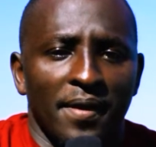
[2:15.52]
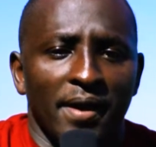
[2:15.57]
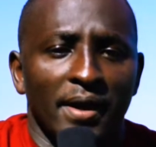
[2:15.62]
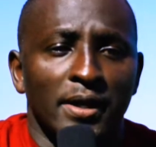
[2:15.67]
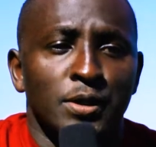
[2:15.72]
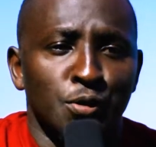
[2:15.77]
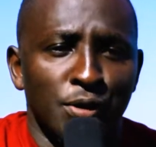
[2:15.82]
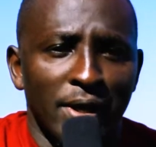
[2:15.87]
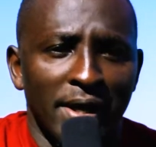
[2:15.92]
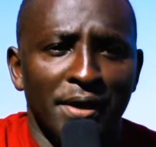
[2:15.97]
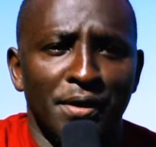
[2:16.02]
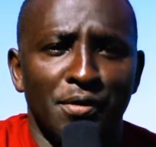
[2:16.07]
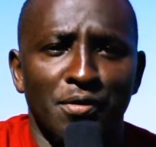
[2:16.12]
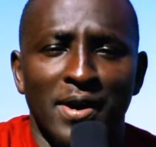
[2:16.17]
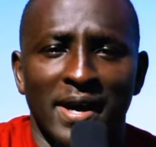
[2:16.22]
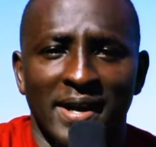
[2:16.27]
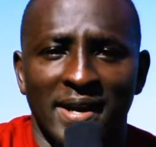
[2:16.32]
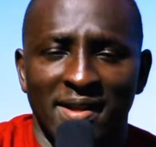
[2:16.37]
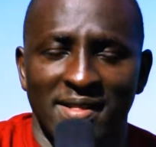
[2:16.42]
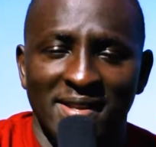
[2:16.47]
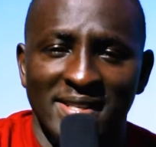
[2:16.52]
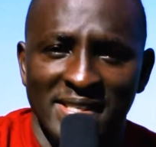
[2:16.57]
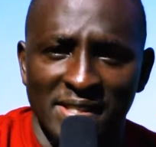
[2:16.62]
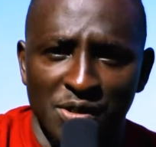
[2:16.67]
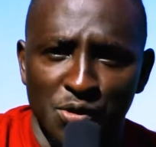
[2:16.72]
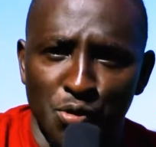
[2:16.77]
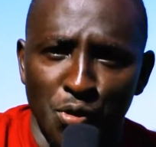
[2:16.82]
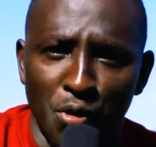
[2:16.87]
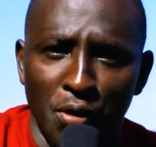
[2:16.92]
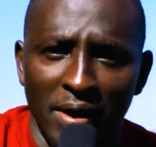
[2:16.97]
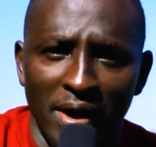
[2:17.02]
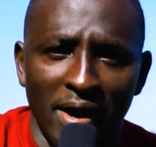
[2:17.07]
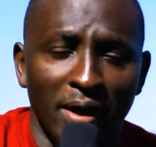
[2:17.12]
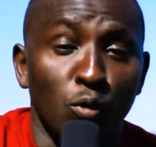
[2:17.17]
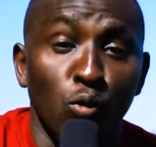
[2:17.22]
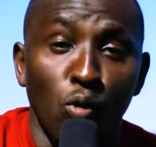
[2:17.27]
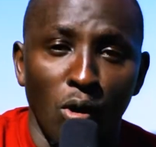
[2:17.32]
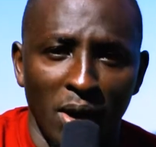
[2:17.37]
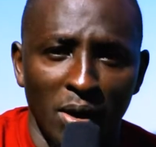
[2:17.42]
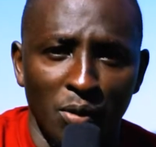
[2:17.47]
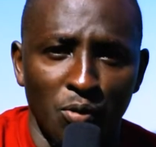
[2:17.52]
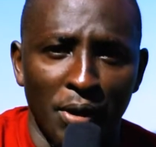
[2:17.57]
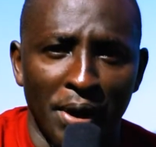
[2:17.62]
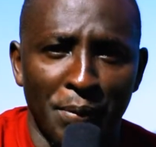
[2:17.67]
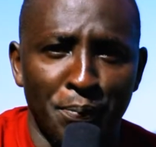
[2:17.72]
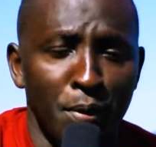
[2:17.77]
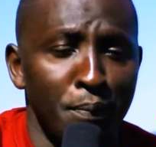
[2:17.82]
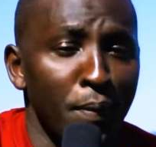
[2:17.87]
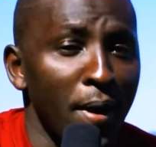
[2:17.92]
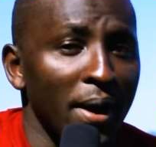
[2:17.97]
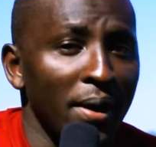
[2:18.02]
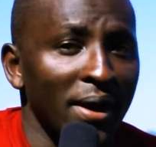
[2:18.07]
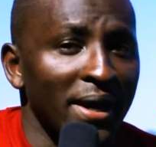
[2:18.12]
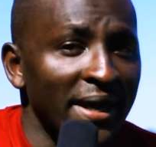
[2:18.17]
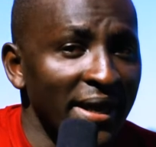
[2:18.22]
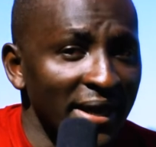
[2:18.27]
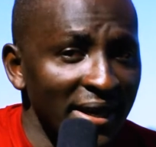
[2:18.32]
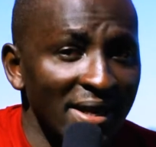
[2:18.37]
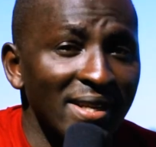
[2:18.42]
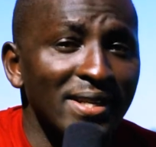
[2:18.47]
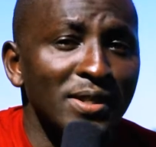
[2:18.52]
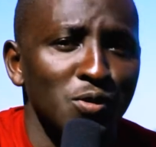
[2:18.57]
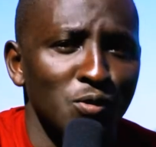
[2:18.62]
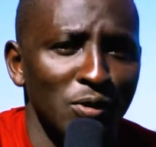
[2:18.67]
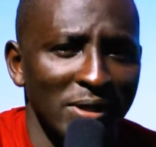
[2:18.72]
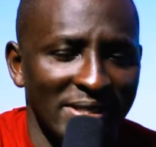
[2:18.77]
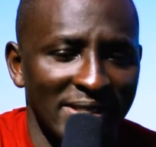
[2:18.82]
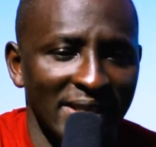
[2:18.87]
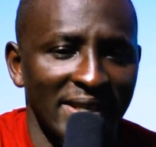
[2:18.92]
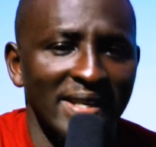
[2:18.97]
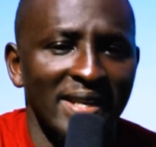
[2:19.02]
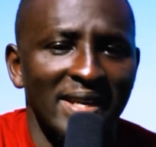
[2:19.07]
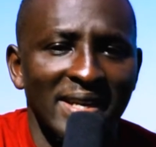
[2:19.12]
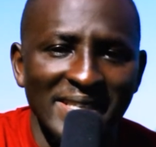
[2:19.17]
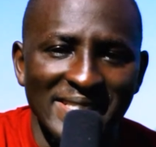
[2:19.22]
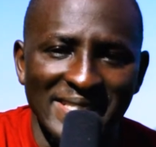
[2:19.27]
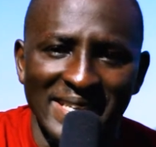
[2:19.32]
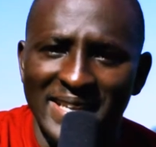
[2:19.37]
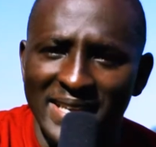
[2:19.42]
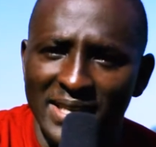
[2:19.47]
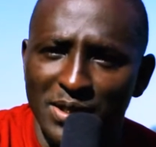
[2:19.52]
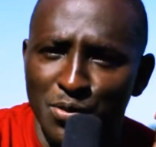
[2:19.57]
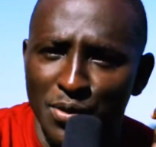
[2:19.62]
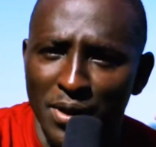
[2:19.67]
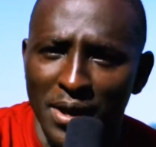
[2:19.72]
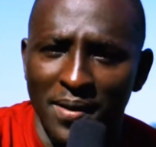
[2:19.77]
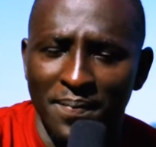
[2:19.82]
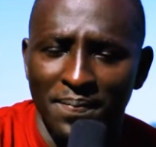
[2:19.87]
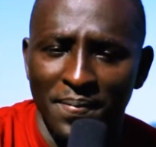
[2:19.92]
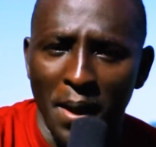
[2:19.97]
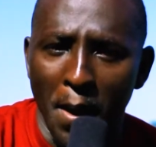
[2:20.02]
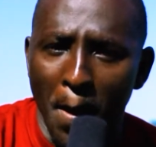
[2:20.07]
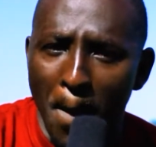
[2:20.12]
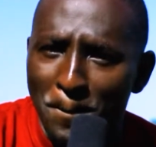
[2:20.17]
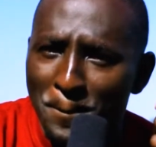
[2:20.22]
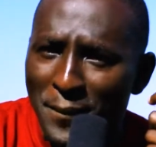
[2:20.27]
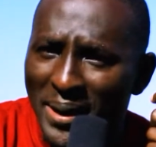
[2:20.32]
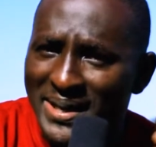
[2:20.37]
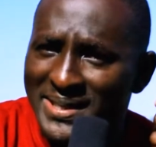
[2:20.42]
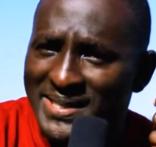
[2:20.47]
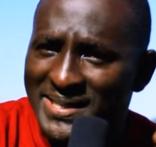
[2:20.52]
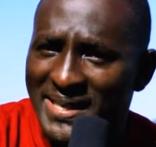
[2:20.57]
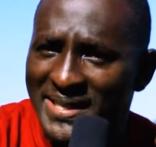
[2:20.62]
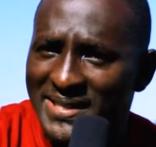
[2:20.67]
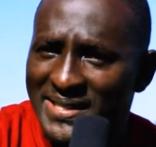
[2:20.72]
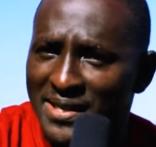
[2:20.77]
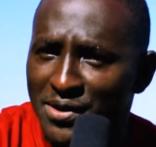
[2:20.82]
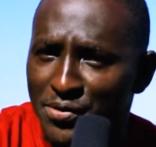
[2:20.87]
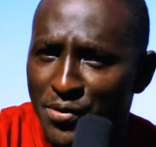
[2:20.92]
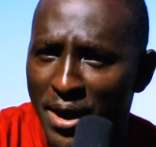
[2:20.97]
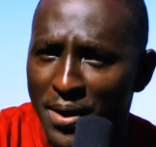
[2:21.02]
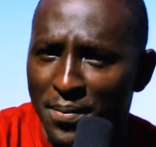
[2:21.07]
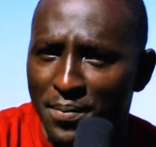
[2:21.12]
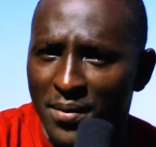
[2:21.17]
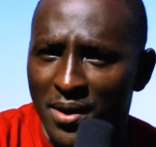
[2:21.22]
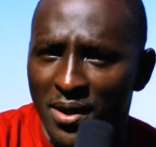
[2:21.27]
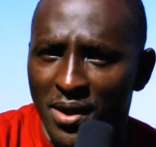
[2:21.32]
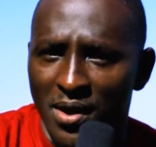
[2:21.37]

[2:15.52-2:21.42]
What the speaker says: Today in Uganda, this is growing, and worldwide people are keenly interested in listening to the pulsating rhyme.